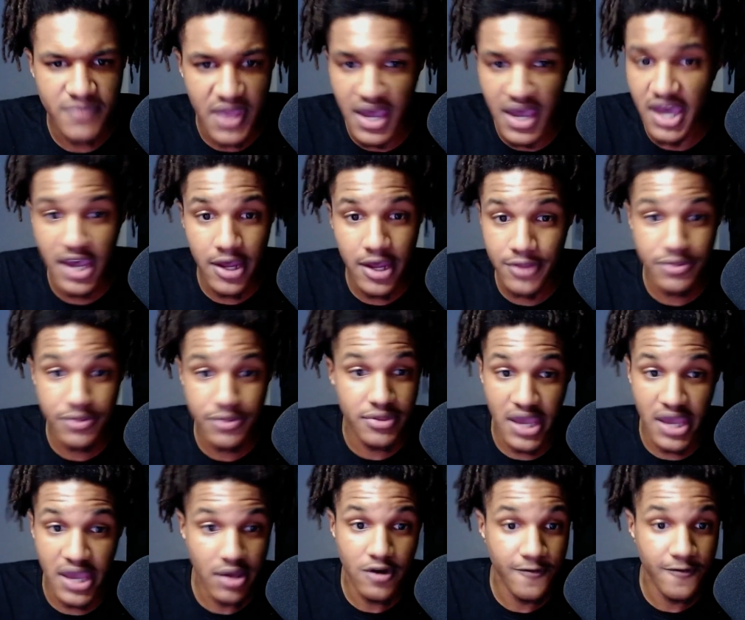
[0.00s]
And
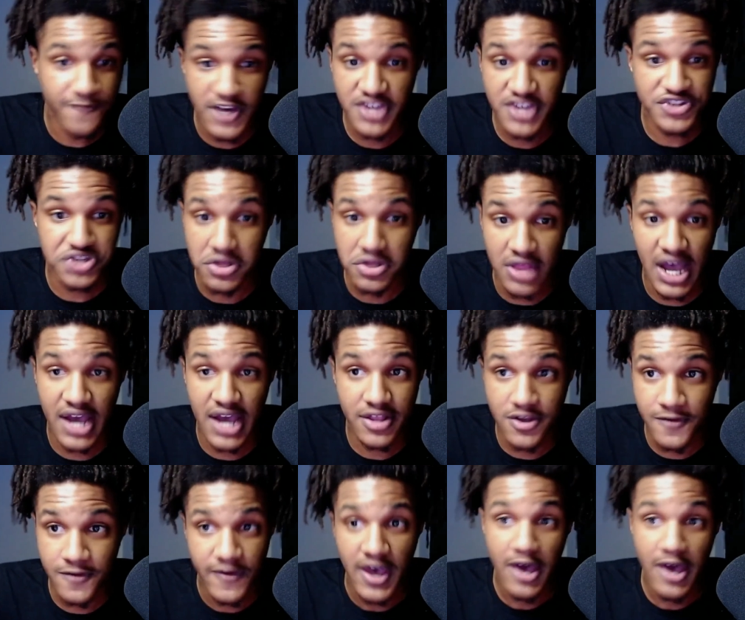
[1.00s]
they could face a lot
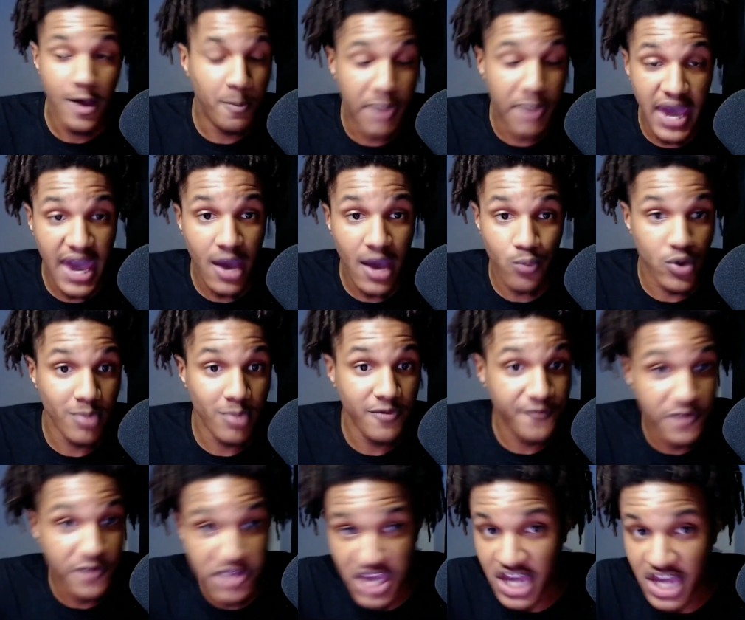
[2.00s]
of bad
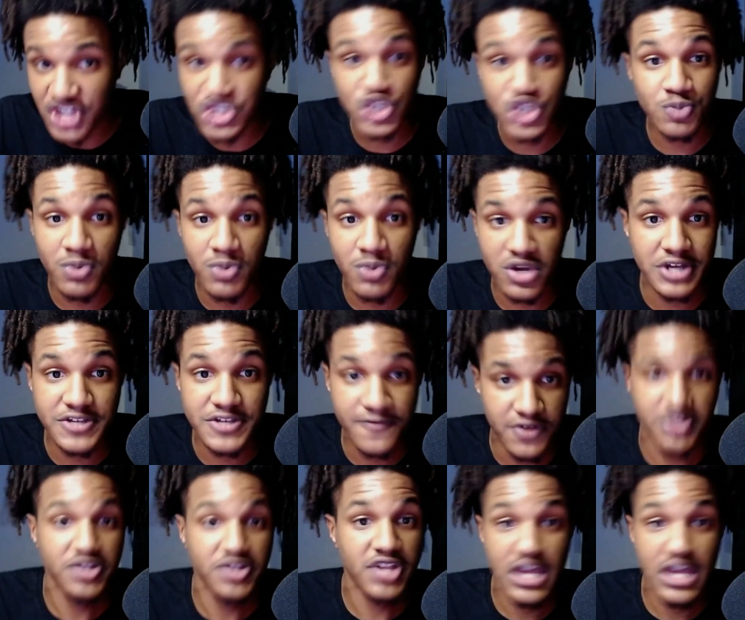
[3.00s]
ramifications because of
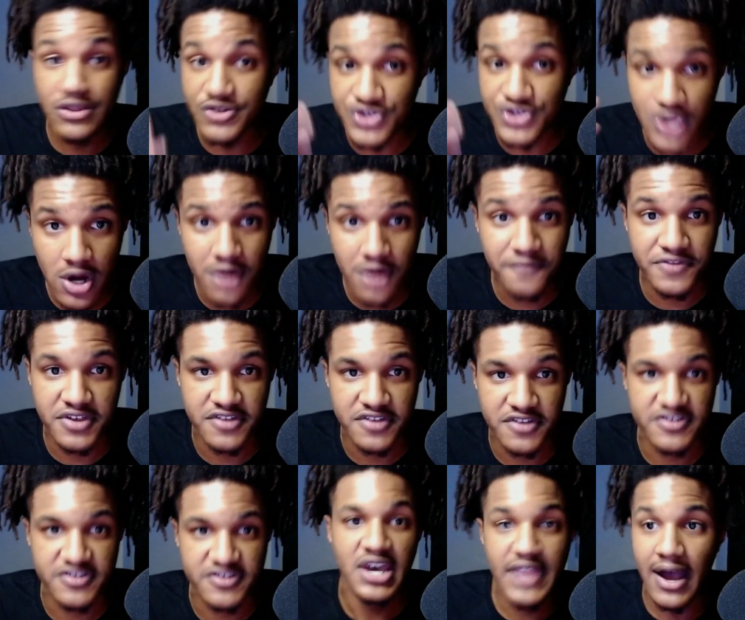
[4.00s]
it. And they deserve this.
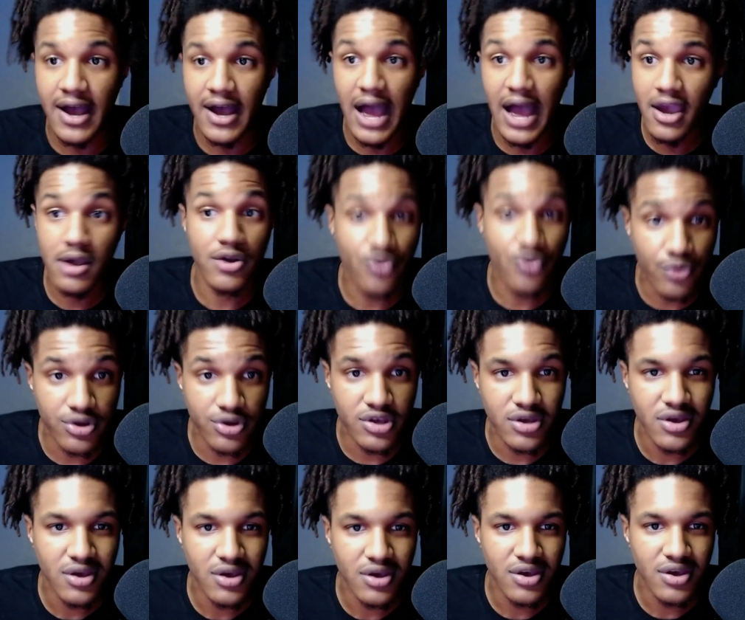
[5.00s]
Now, I
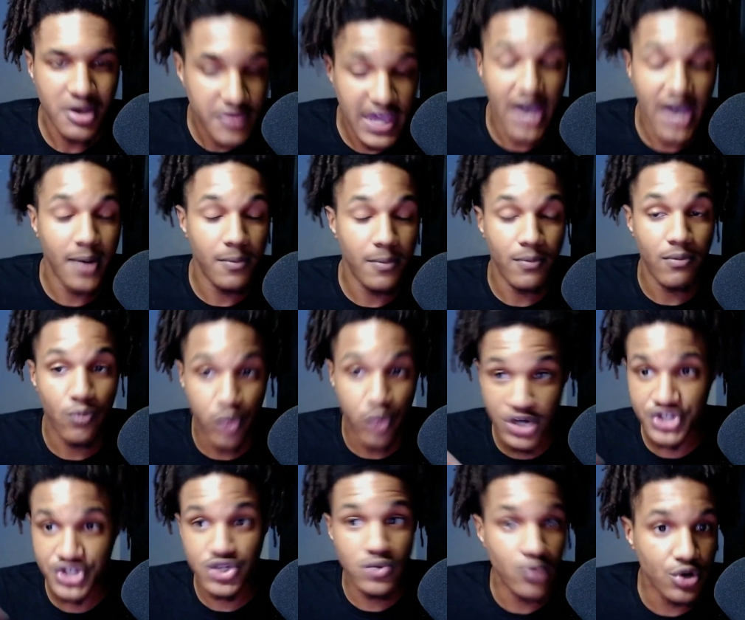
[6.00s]
agree that
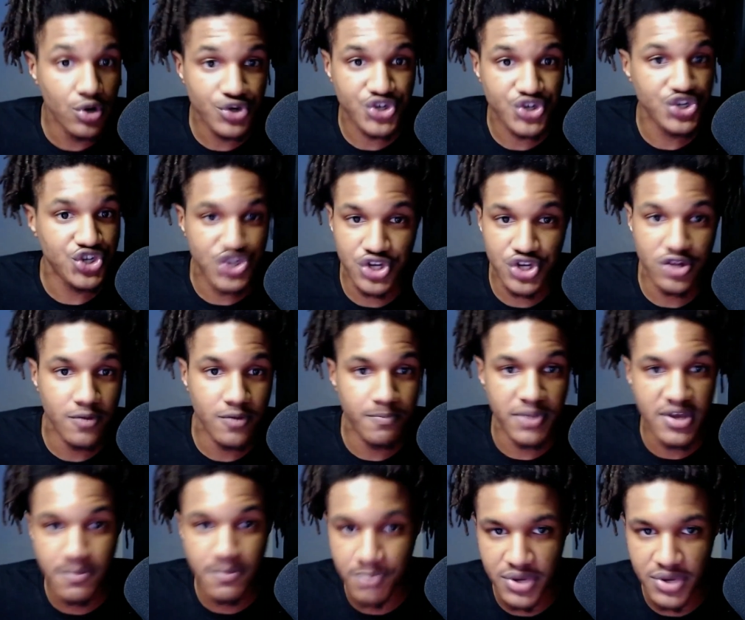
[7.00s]
Russell Wilson should have
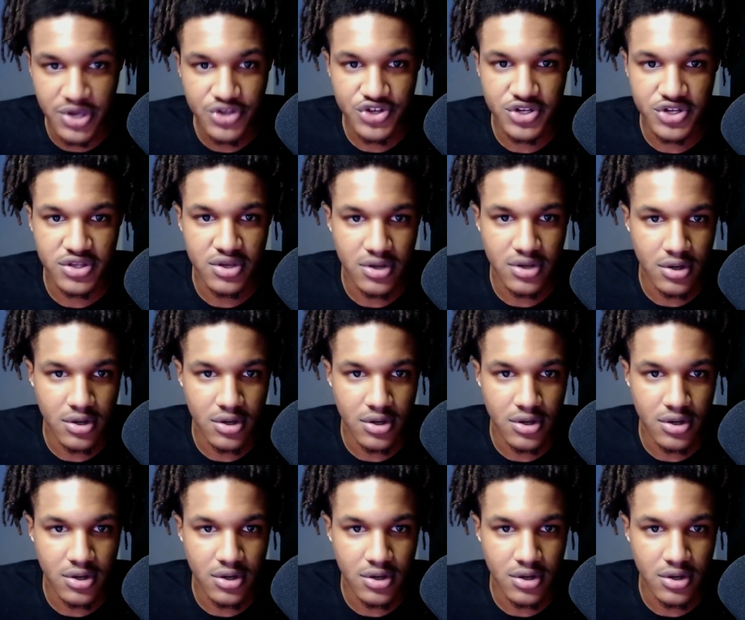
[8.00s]
been benched.